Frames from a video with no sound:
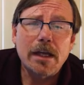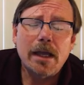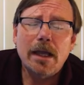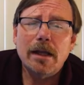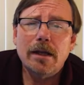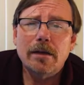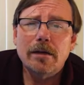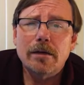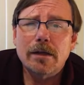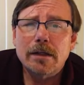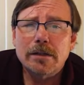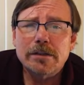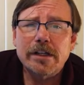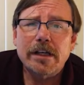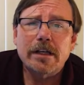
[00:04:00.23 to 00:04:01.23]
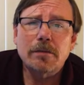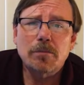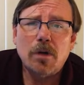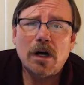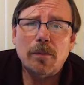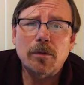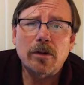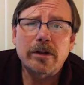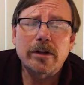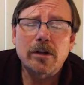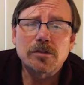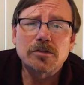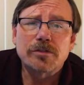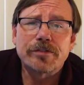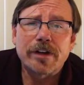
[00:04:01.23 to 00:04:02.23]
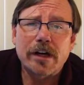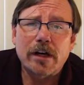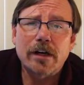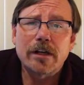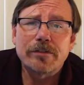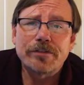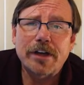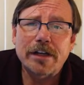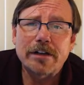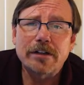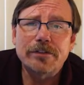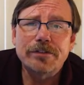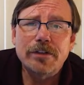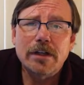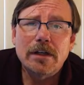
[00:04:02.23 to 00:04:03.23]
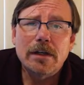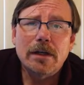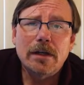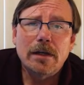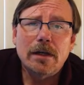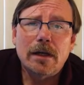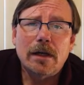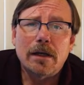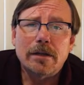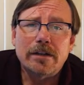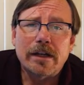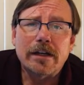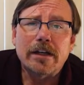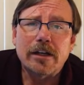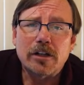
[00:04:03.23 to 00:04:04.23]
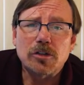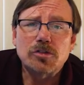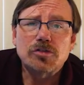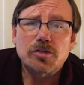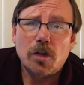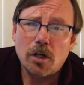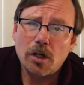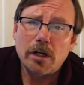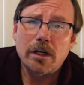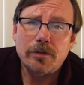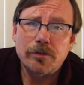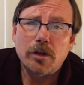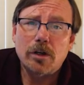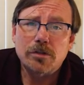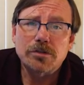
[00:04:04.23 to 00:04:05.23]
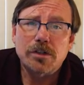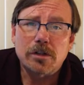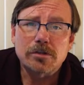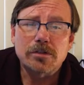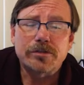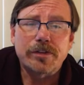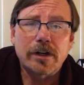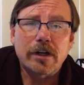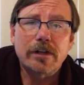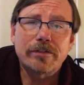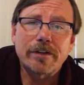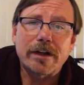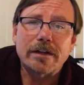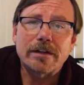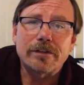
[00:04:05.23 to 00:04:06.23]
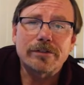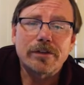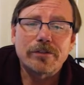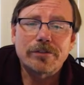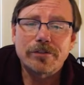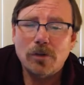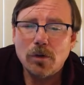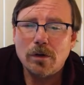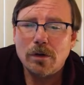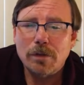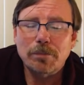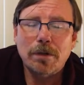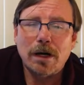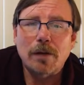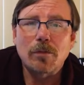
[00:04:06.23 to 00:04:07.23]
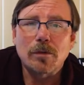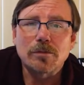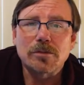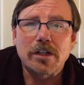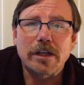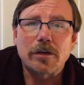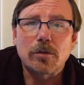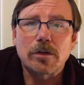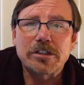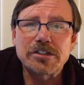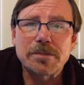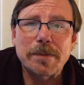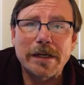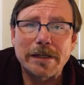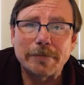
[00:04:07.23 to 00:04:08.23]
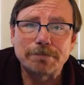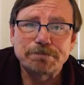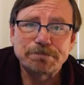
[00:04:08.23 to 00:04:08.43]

And taken properly, those are very effective. Taken in a strong enough dose, those are very effective for problems like wrist pain.